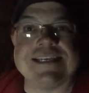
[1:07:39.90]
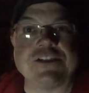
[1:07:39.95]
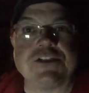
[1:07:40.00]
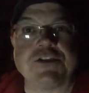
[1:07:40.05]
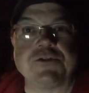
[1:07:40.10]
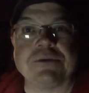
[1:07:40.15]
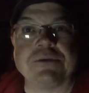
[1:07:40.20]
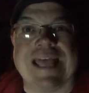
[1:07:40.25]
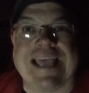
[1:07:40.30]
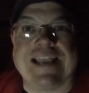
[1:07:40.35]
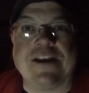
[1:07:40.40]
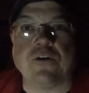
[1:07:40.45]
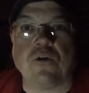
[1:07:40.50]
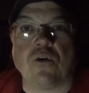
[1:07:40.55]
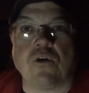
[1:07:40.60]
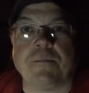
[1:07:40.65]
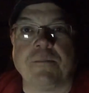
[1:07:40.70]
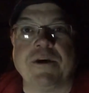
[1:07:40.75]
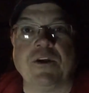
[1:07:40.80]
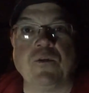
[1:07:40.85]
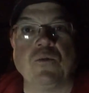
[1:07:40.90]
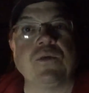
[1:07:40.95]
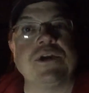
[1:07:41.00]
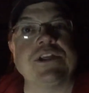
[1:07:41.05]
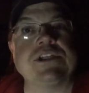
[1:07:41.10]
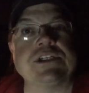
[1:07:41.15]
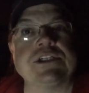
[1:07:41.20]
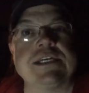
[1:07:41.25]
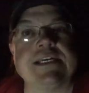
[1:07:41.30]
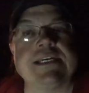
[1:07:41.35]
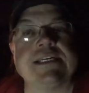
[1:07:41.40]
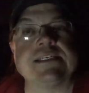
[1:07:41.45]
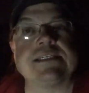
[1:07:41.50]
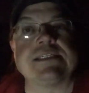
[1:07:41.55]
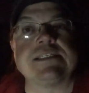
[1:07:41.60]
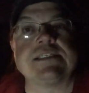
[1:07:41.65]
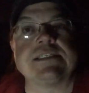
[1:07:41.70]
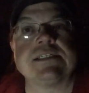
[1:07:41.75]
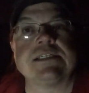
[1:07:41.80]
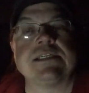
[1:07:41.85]
into Lake Norman, which
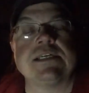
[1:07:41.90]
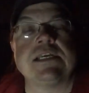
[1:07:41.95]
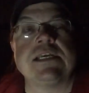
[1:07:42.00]
is